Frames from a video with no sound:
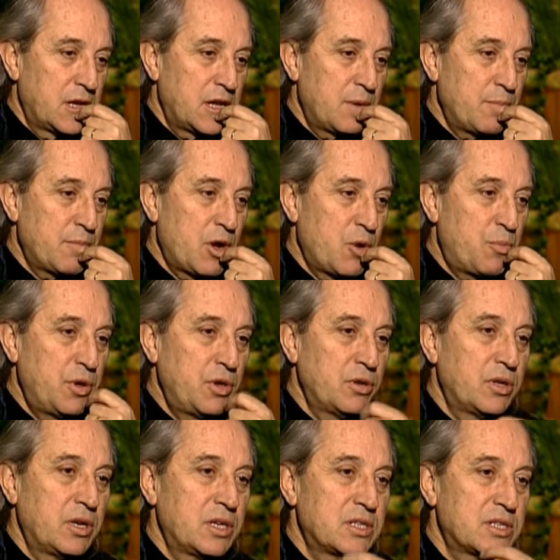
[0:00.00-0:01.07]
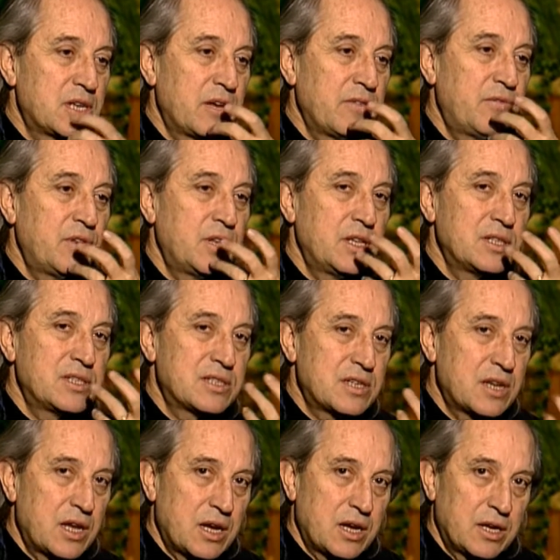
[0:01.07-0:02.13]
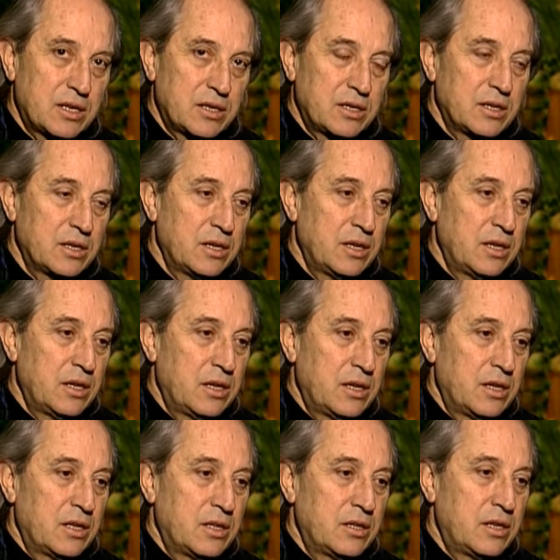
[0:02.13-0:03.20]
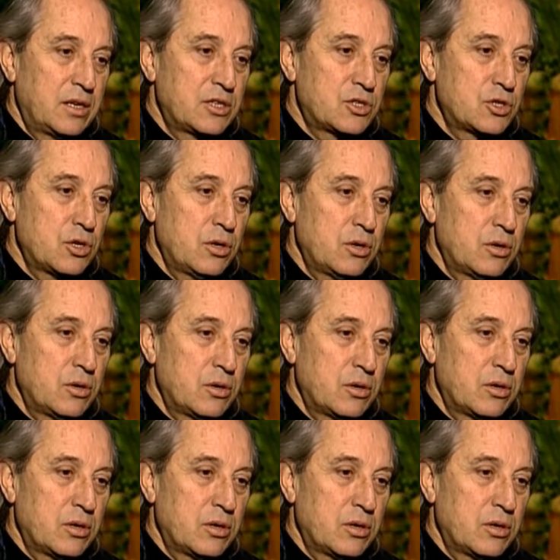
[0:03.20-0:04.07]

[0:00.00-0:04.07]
in my opinion, there is something inside that is not,